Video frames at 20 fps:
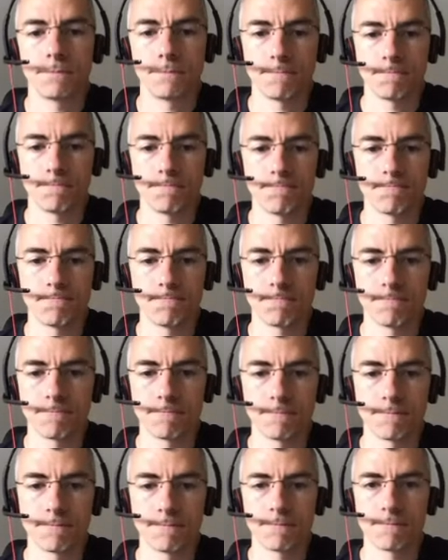
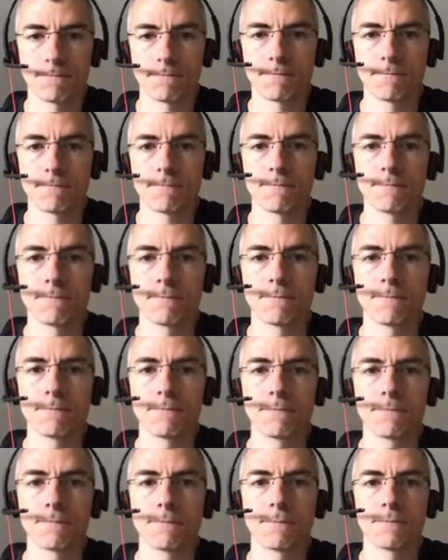
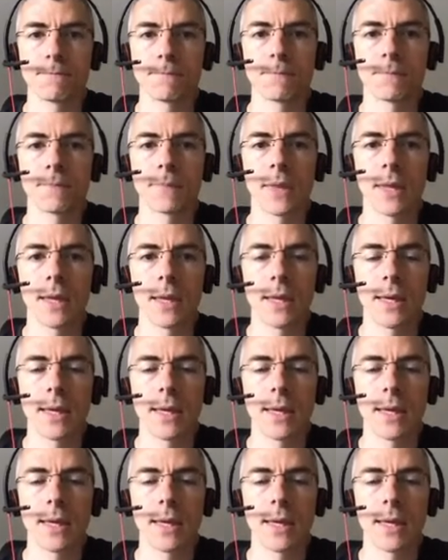Nobody speaks.